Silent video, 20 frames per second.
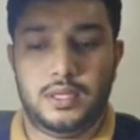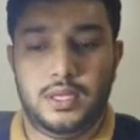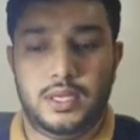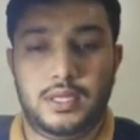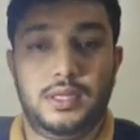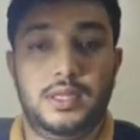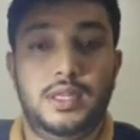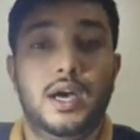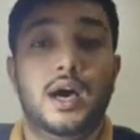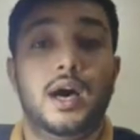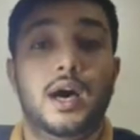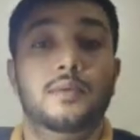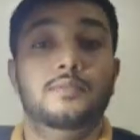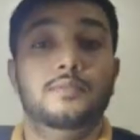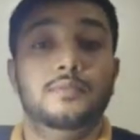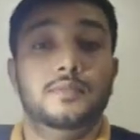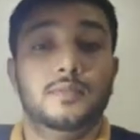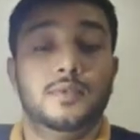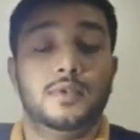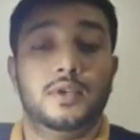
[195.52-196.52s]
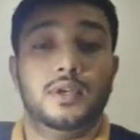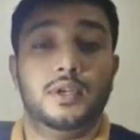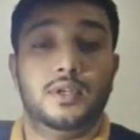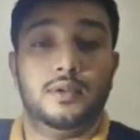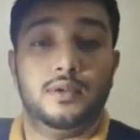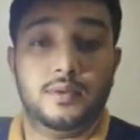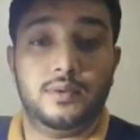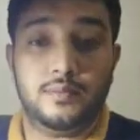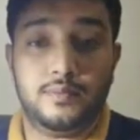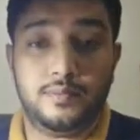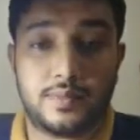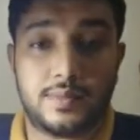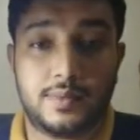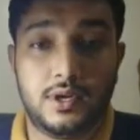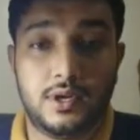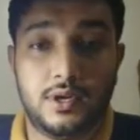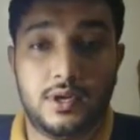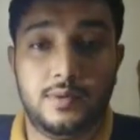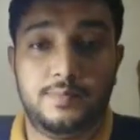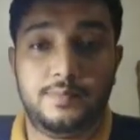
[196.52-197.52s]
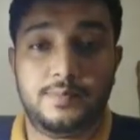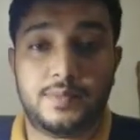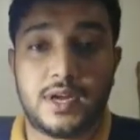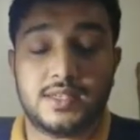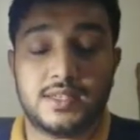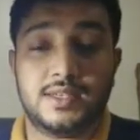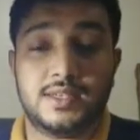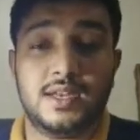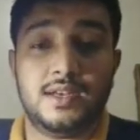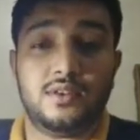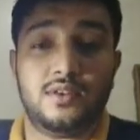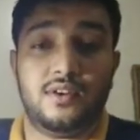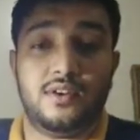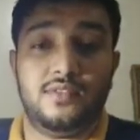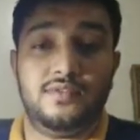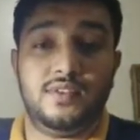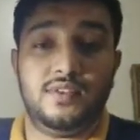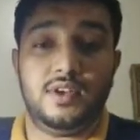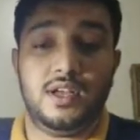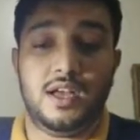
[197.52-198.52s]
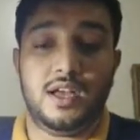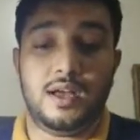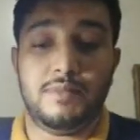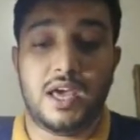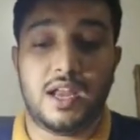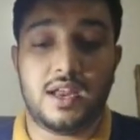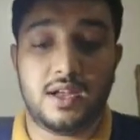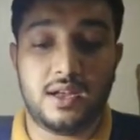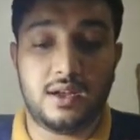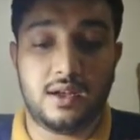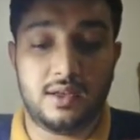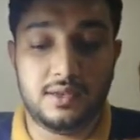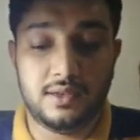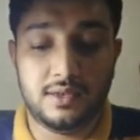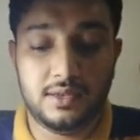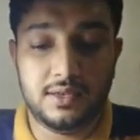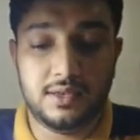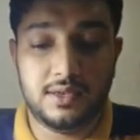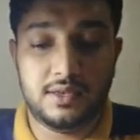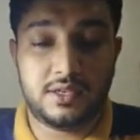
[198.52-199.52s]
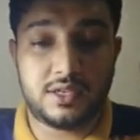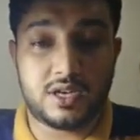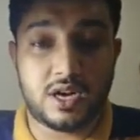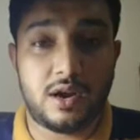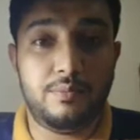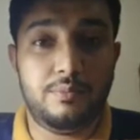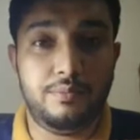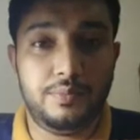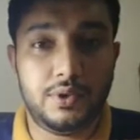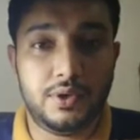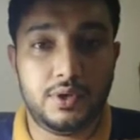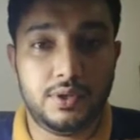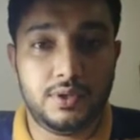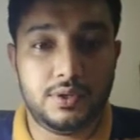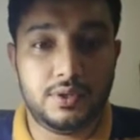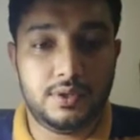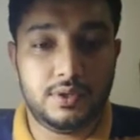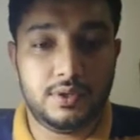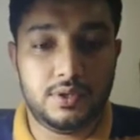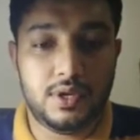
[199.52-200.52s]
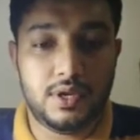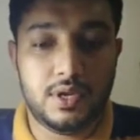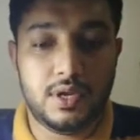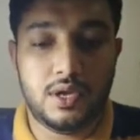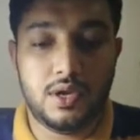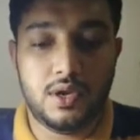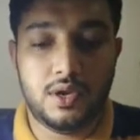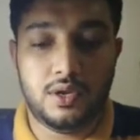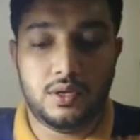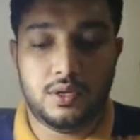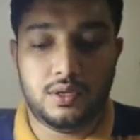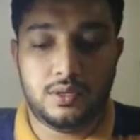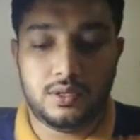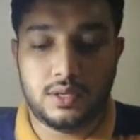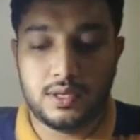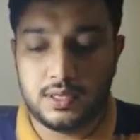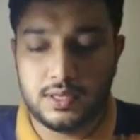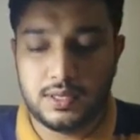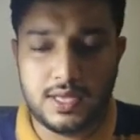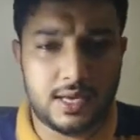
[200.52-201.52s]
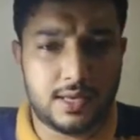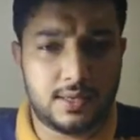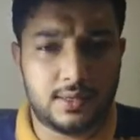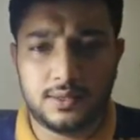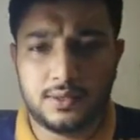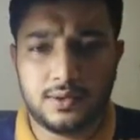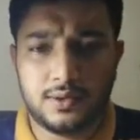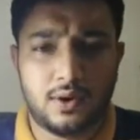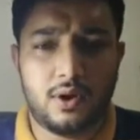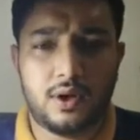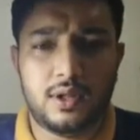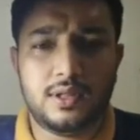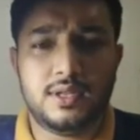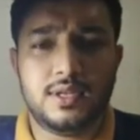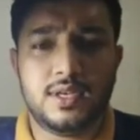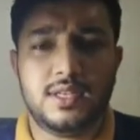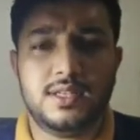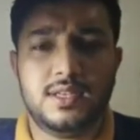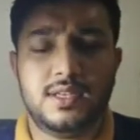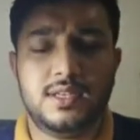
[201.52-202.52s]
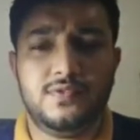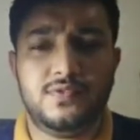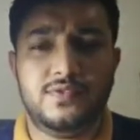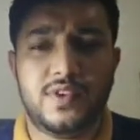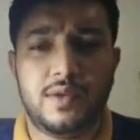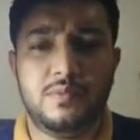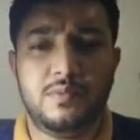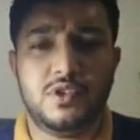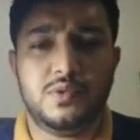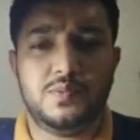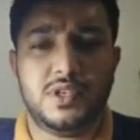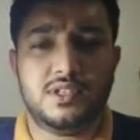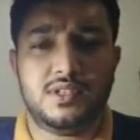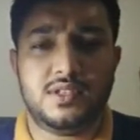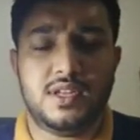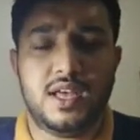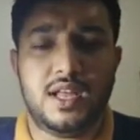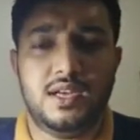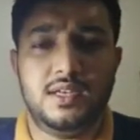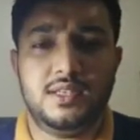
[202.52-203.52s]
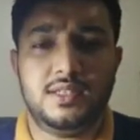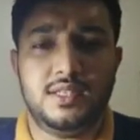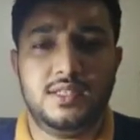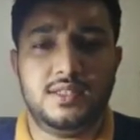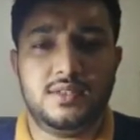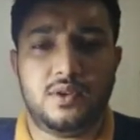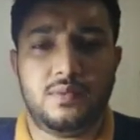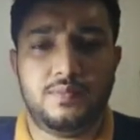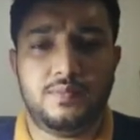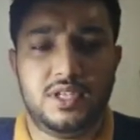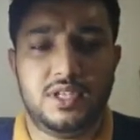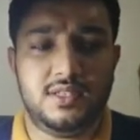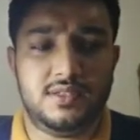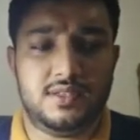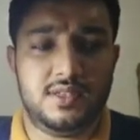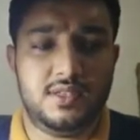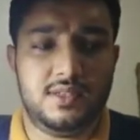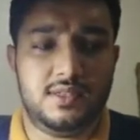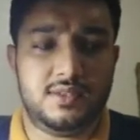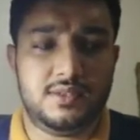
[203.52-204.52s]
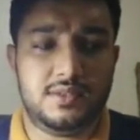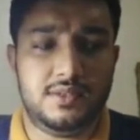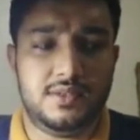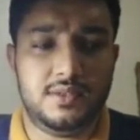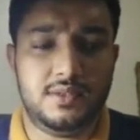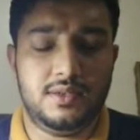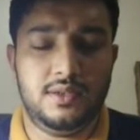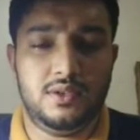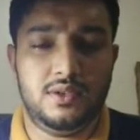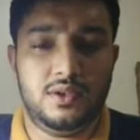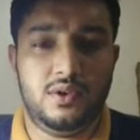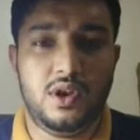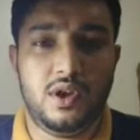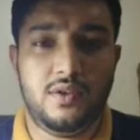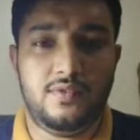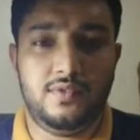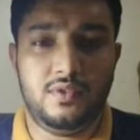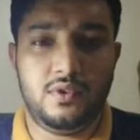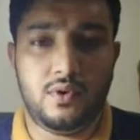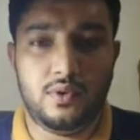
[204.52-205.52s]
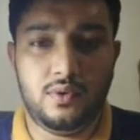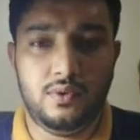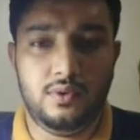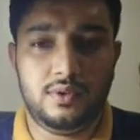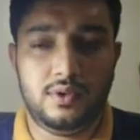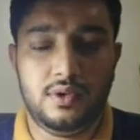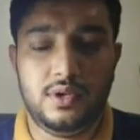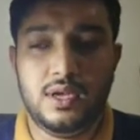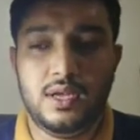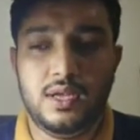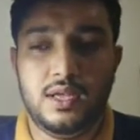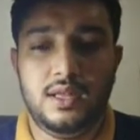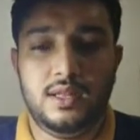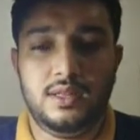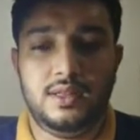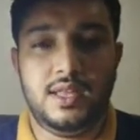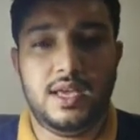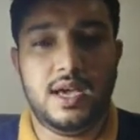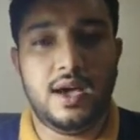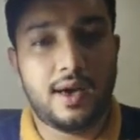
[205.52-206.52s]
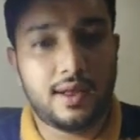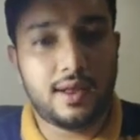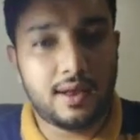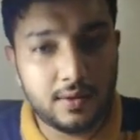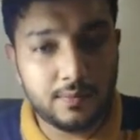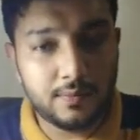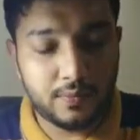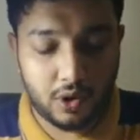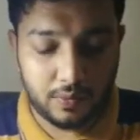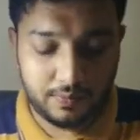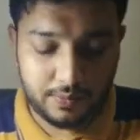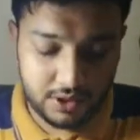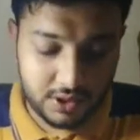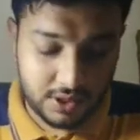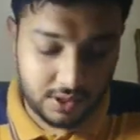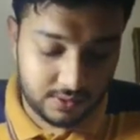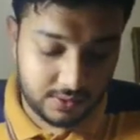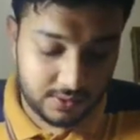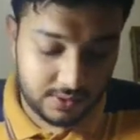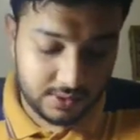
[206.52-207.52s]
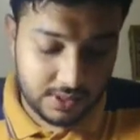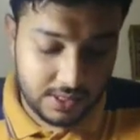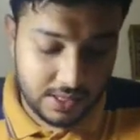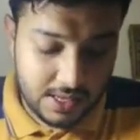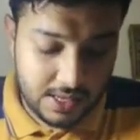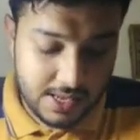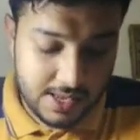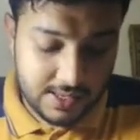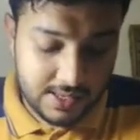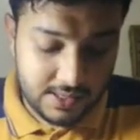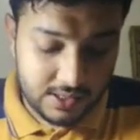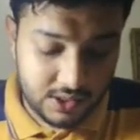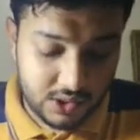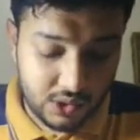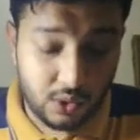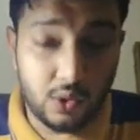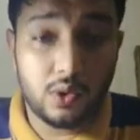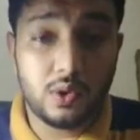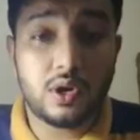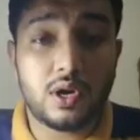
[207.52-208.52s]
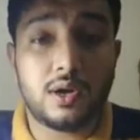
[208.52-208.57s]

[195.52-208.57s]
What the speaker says: the president of America, Trump, then all the other famous personalities or places you have known, they are our proper nouns. So